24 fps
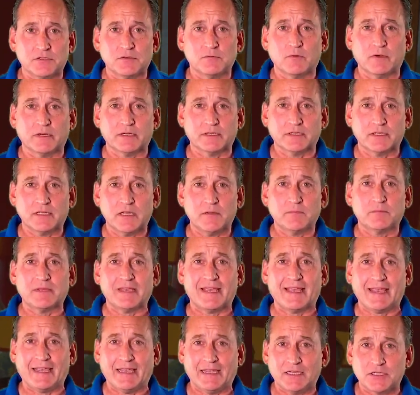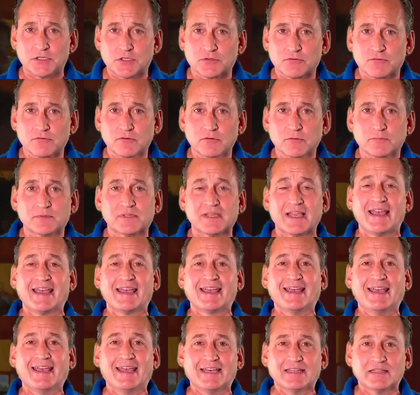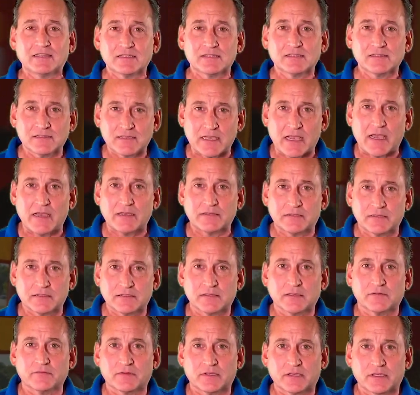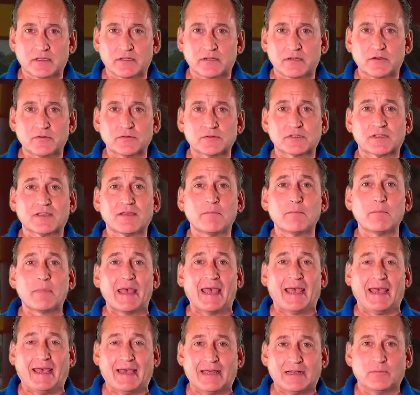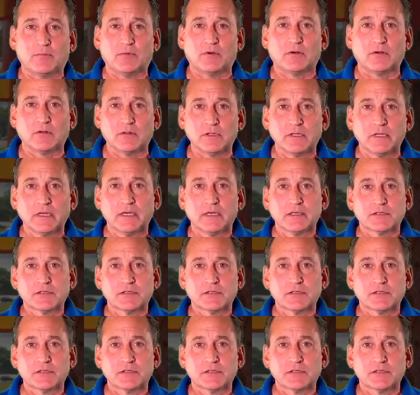You want to keep the age groups and the sizes of the kiddos compatible.